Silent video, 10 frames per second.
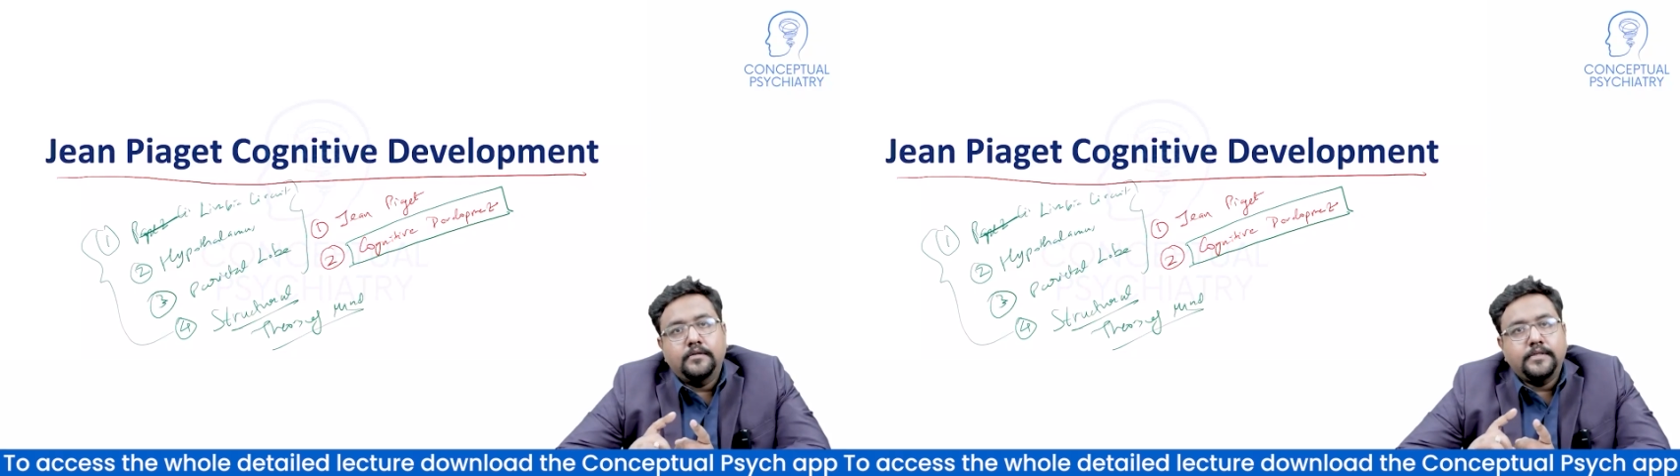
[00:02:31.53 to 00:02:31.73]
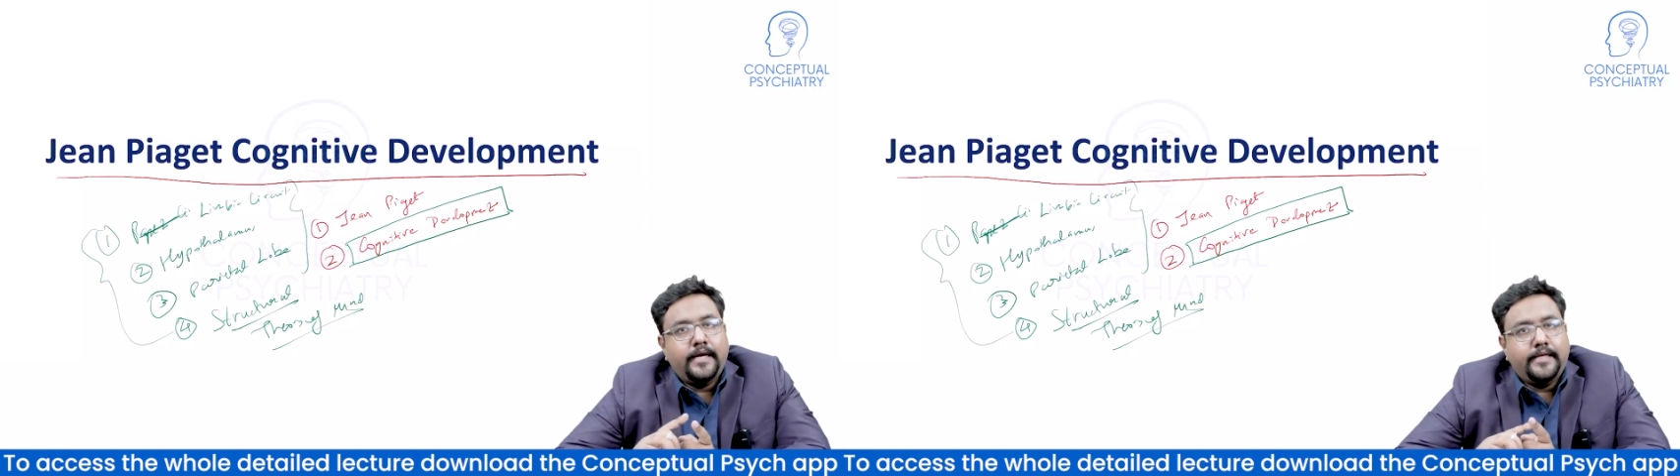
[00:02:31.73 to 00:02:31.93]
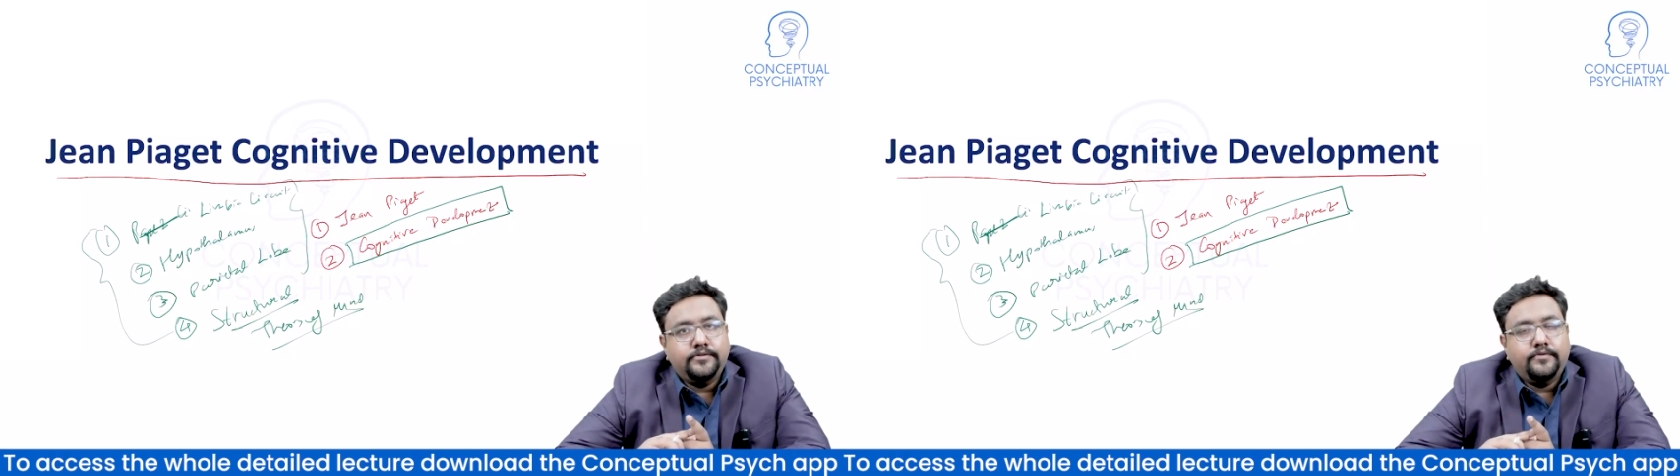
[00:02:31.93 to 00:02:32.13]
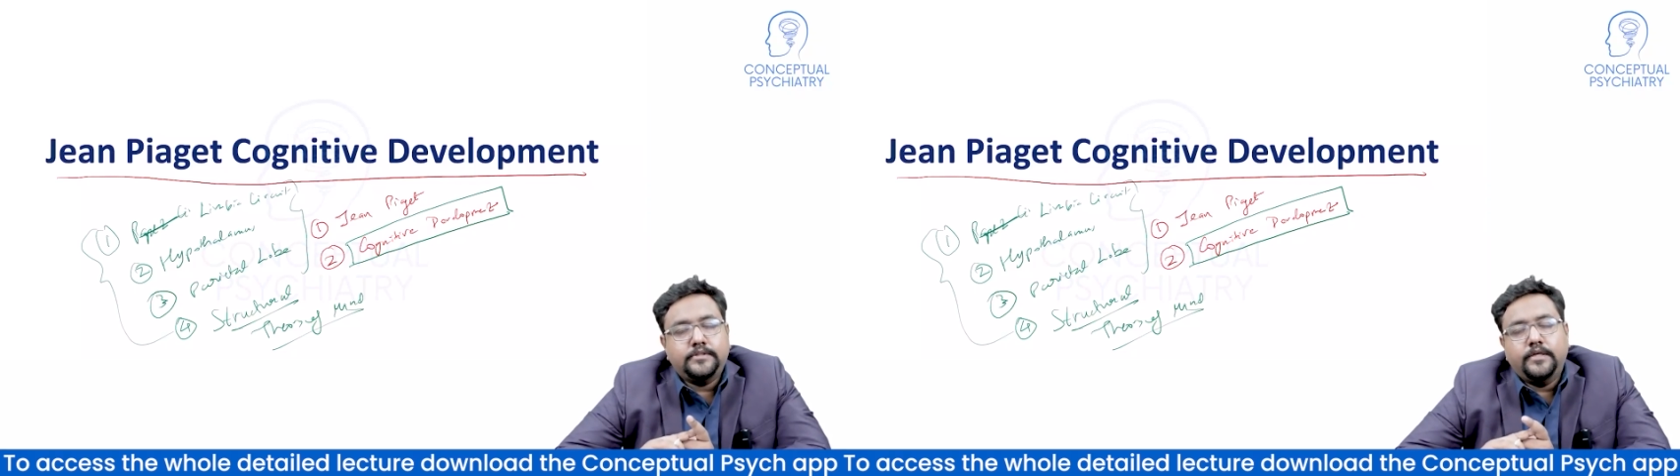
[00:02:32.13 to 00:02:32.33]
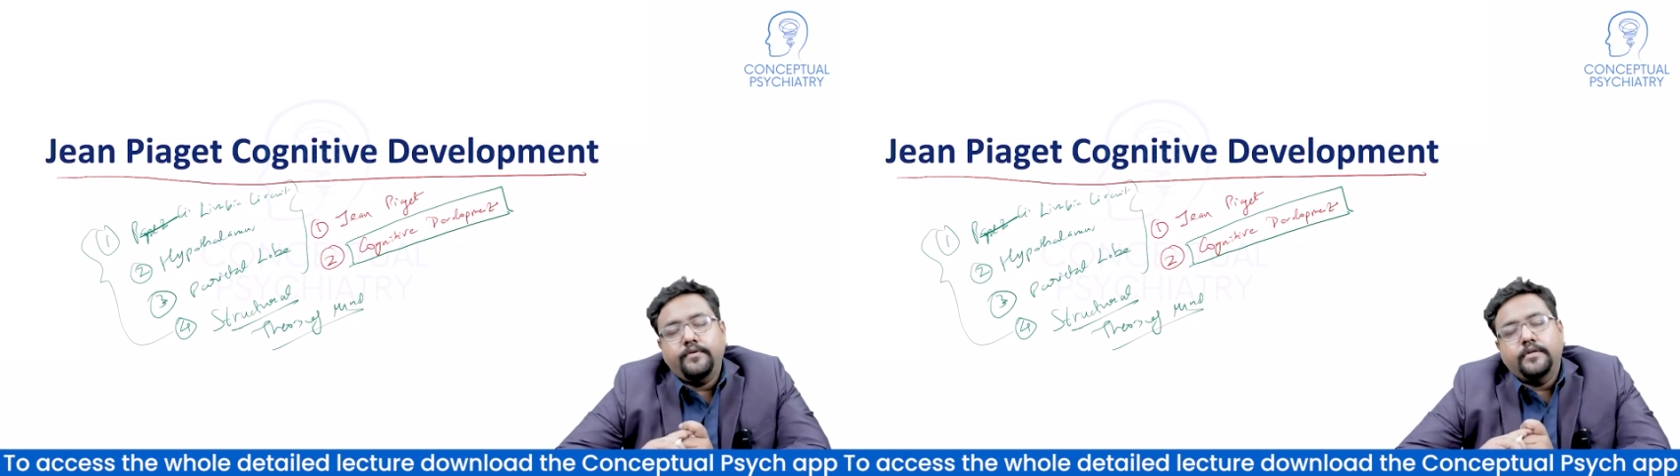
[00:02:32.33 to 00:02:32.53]
a scientist
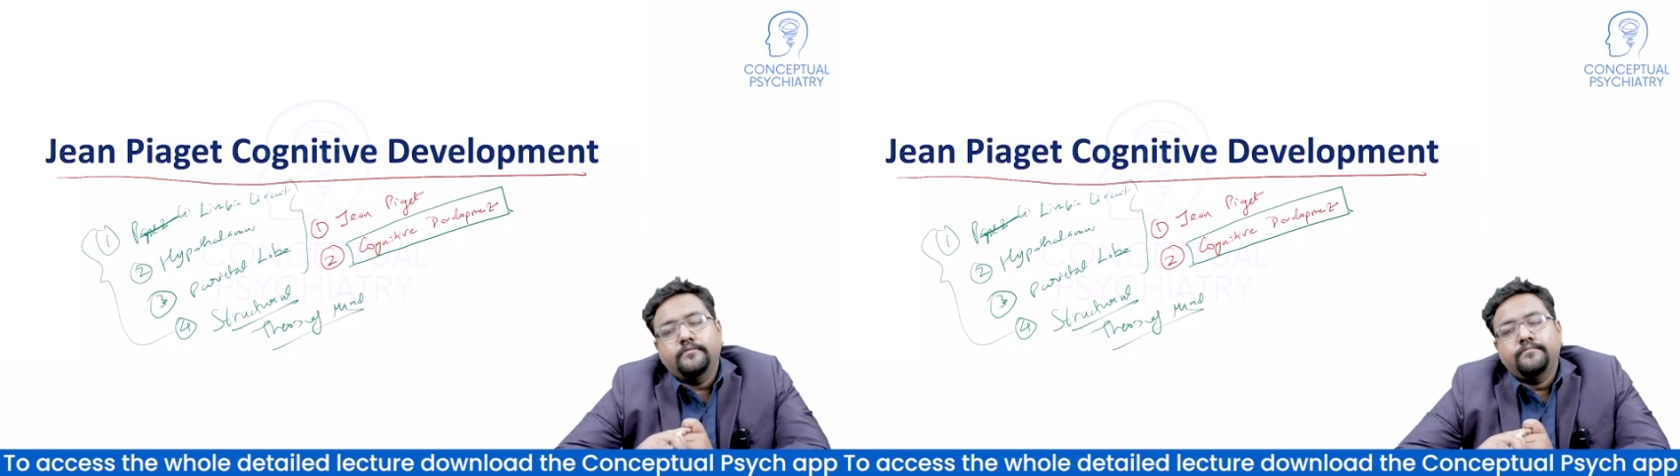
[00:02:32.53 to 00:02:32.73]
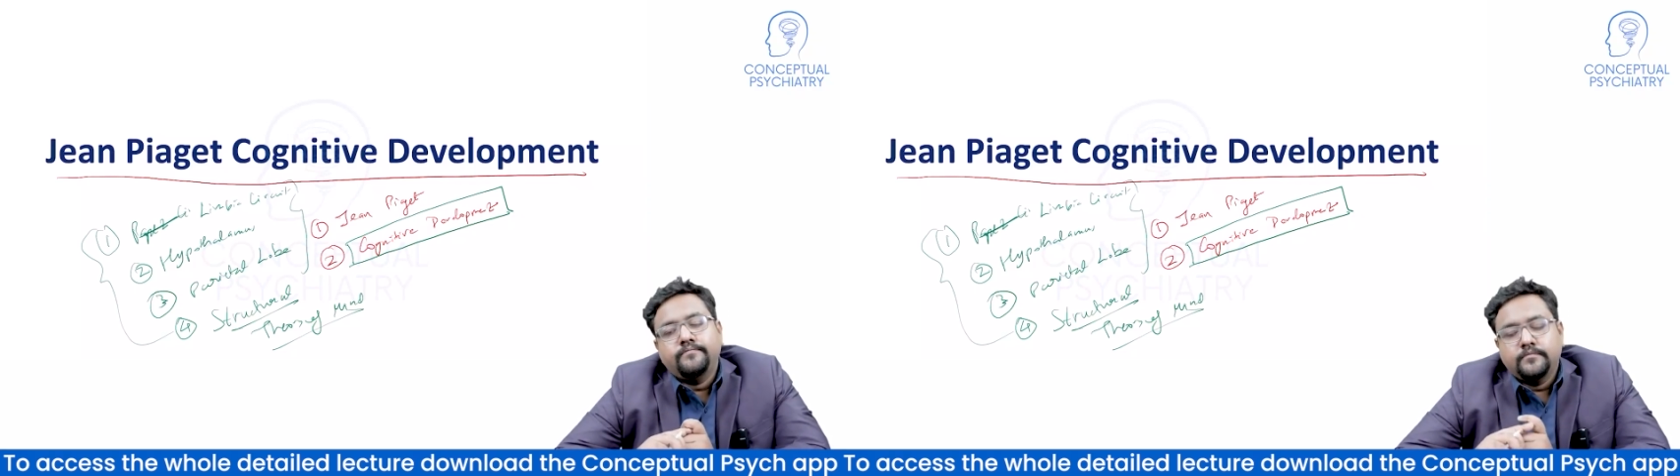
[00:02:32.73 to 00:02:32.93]
was given.